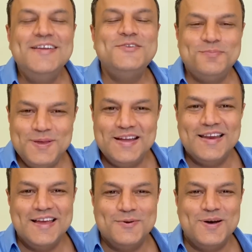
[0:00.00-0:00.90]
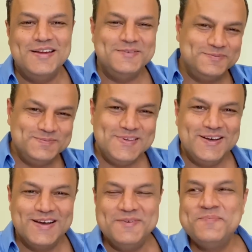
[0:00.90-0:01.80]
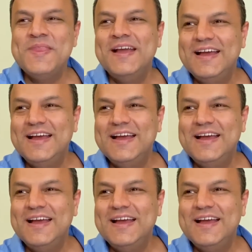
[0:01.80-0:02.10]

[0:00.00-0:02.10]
Speak like one. Okay?